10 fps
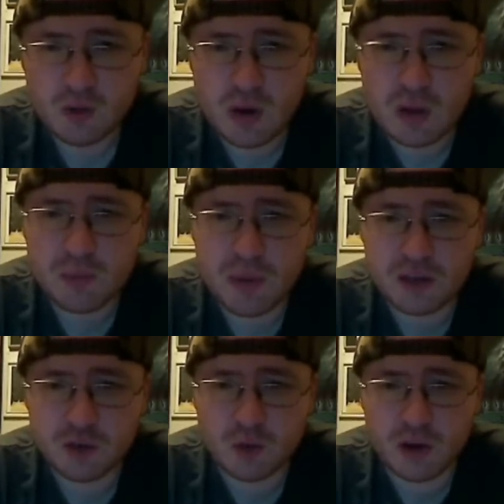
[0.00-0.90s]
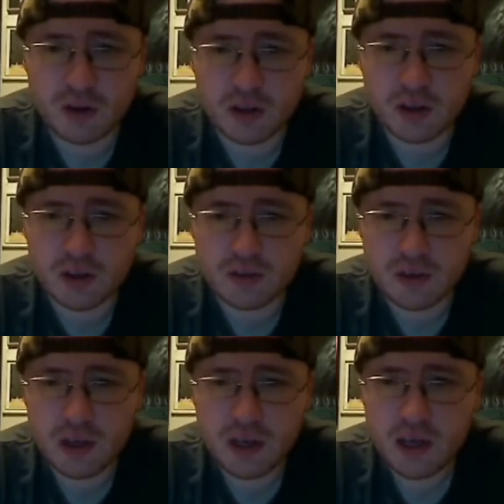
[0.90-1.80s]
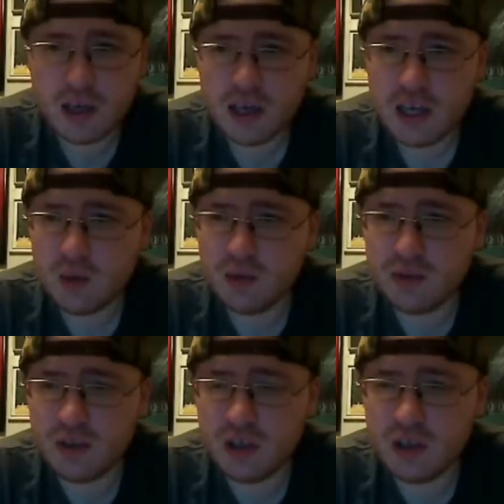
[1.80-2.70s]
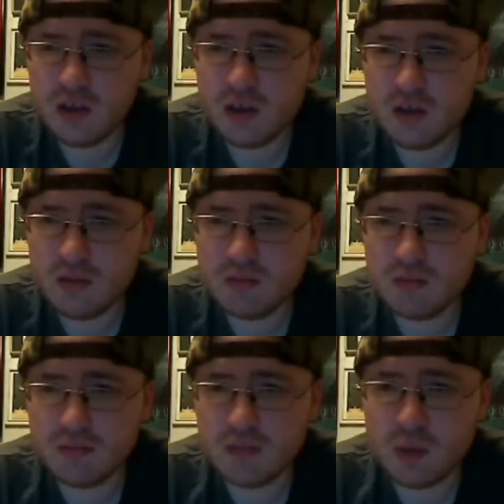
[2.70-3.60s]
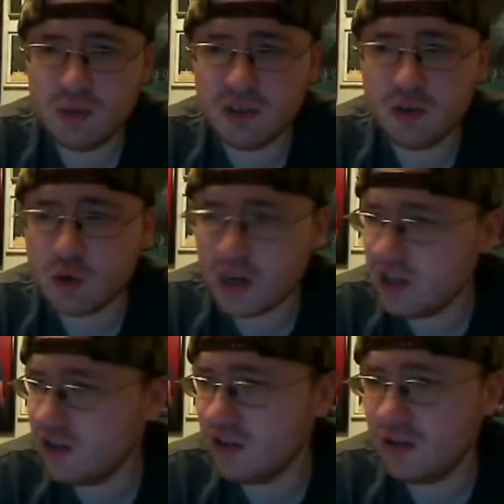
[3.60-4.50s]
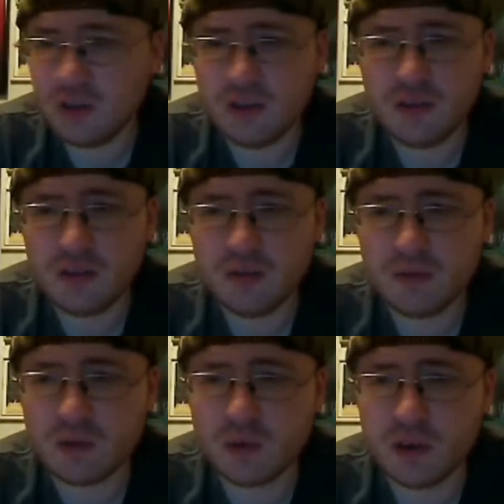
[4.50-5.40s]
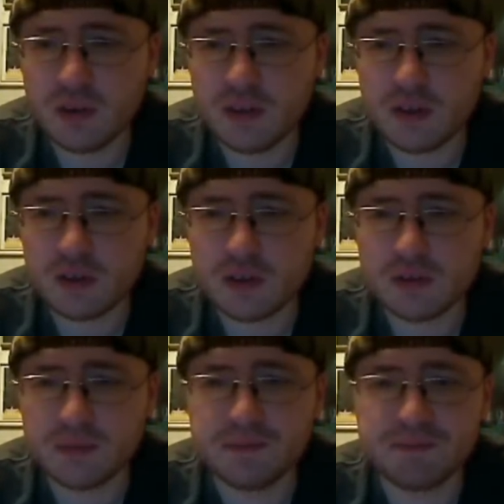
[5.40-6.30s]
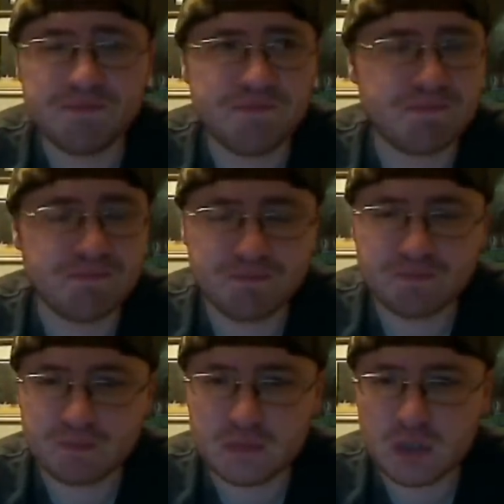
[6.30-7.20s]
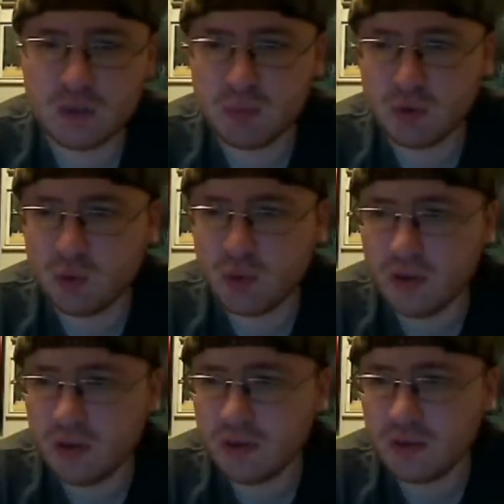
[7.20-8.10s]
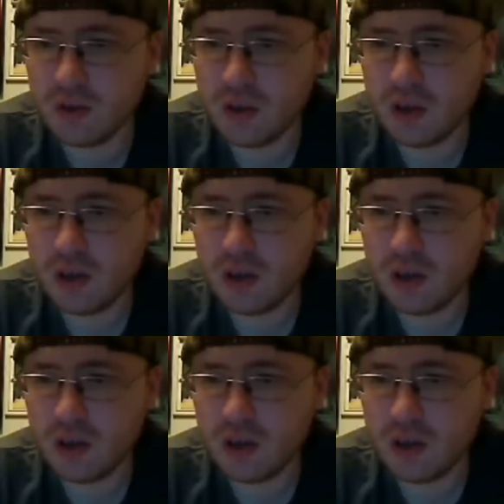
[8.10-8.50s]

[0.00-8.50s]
Robert Pastorelli. He was the... He was in Striking Distance for with uh, Bruce Willis.